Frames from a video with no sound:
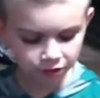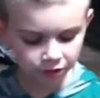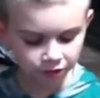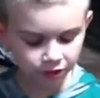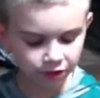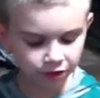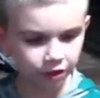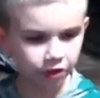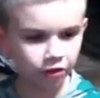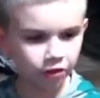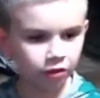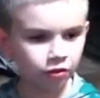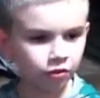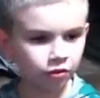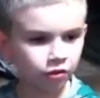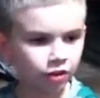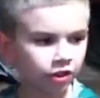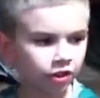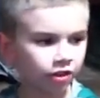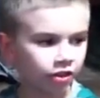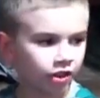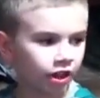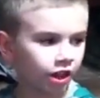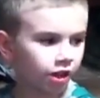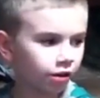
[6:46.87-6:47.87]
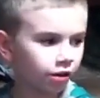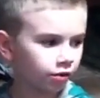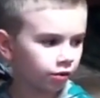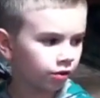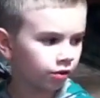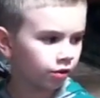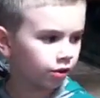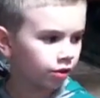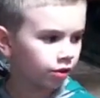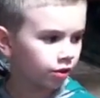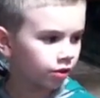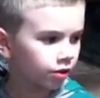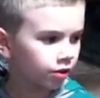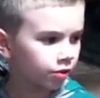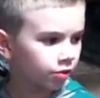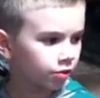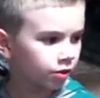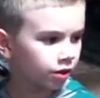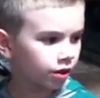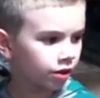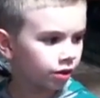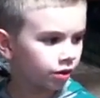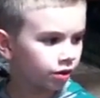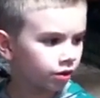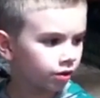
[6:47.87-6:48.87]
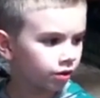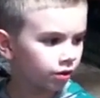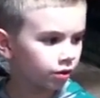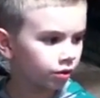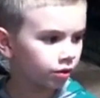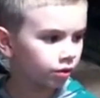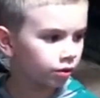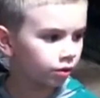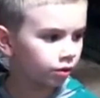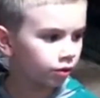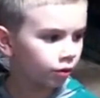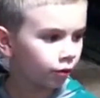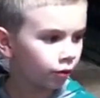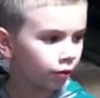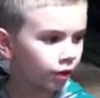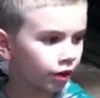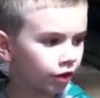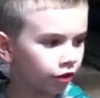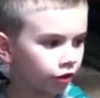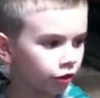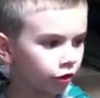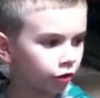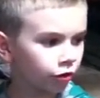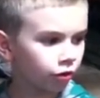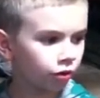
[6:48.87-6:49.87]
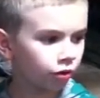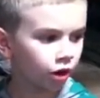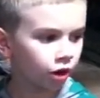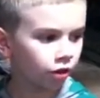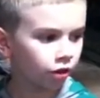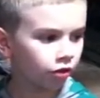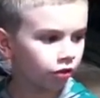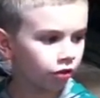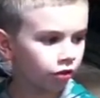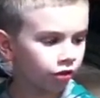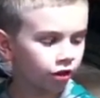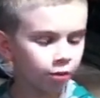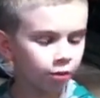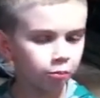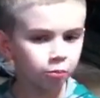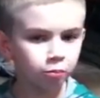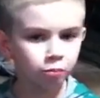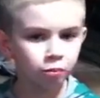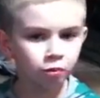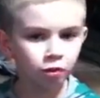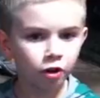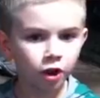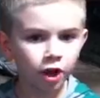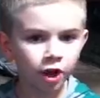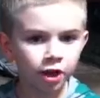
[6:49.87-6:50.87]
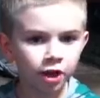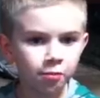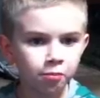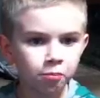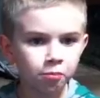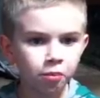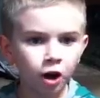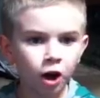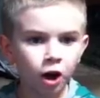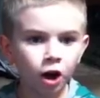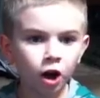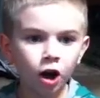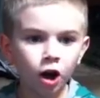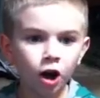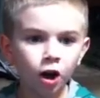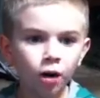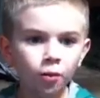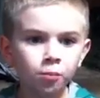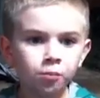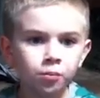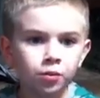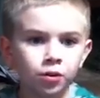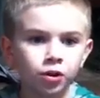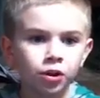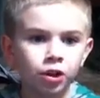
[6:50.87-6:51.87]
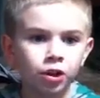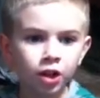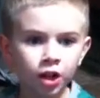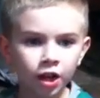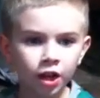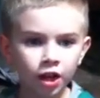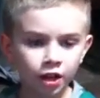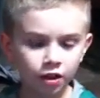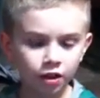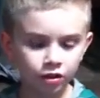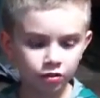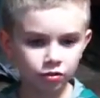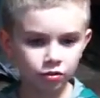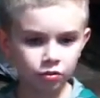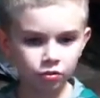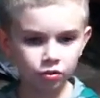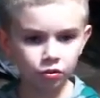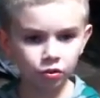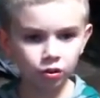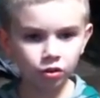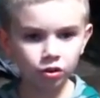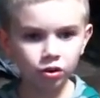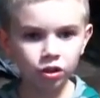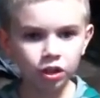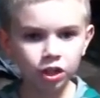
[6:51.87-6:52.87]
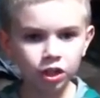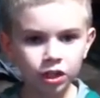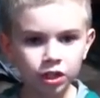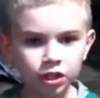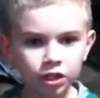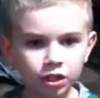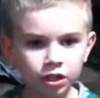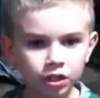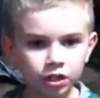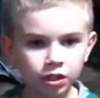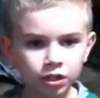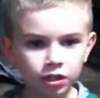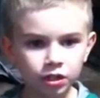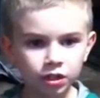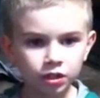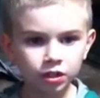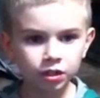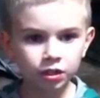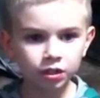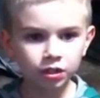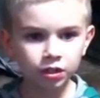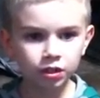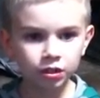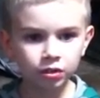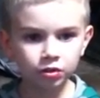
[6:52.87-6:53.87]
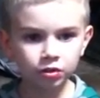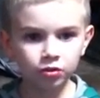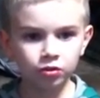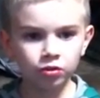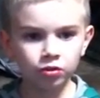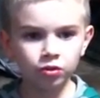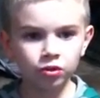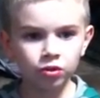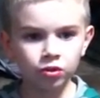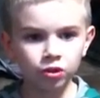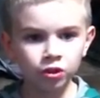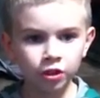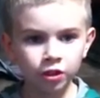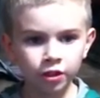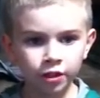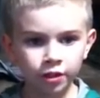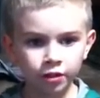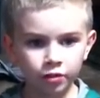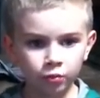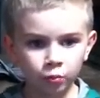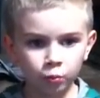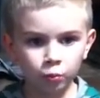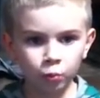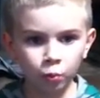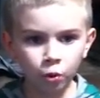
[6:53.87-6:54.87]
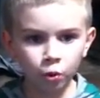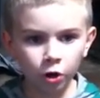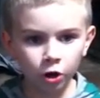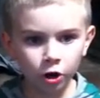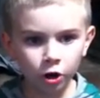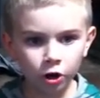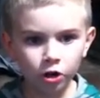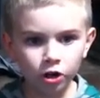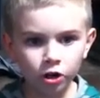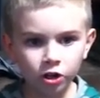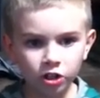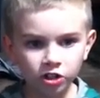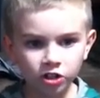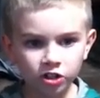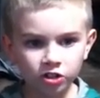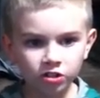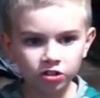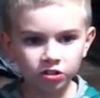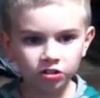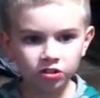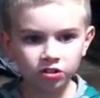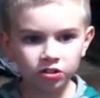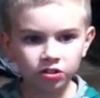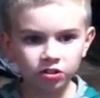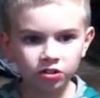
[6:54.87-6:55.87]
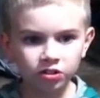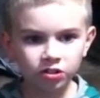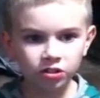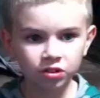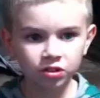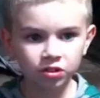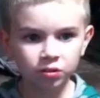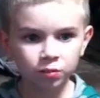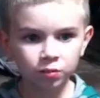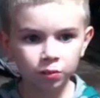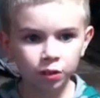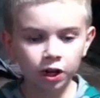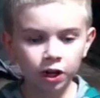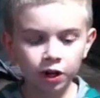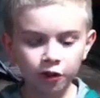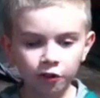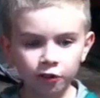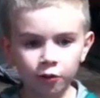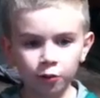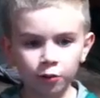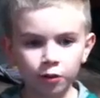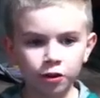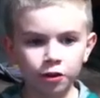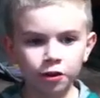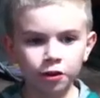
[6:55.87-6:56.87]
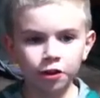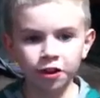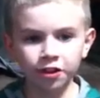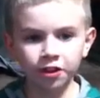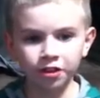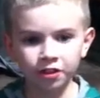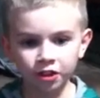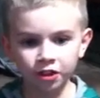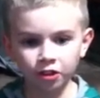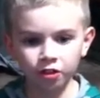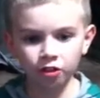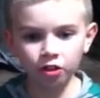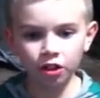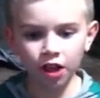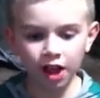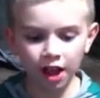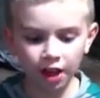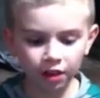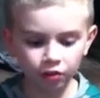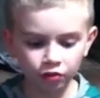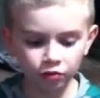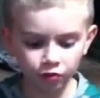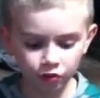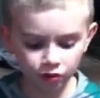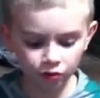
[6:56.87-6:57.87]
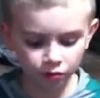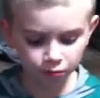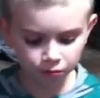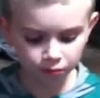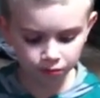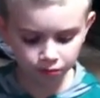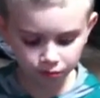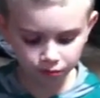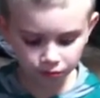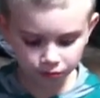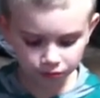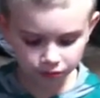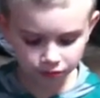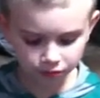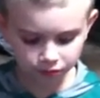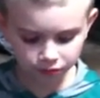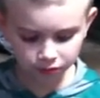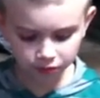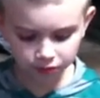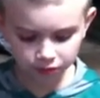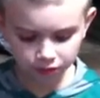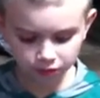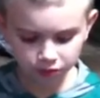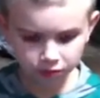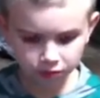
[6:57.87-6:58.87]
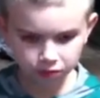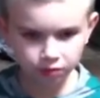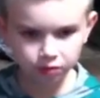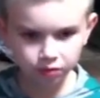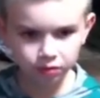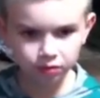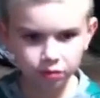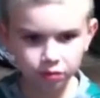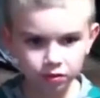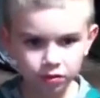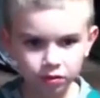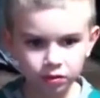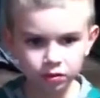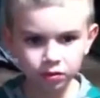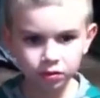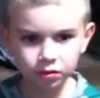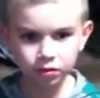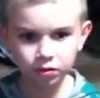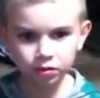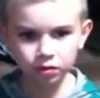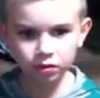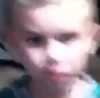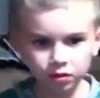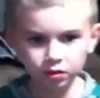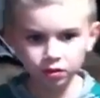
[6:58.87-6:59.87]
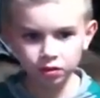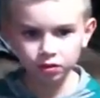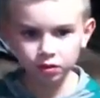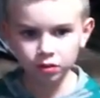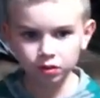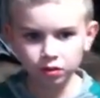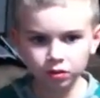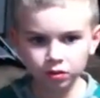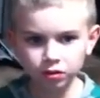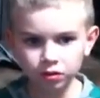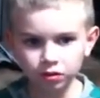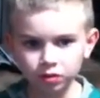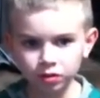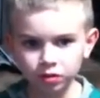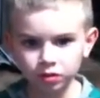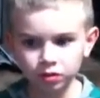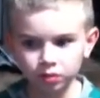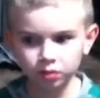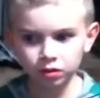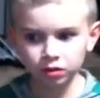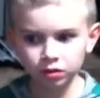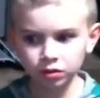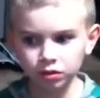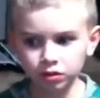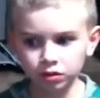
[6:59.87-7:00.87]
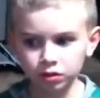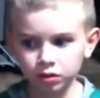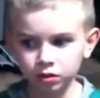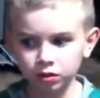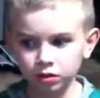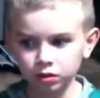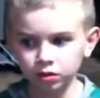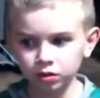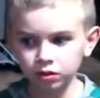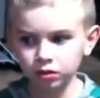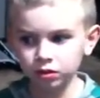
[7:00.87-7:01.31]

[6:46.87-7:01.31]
the only thing we do other than brain pop at school is work. Whenever we're in the class. Well, that's what school is. School is work. So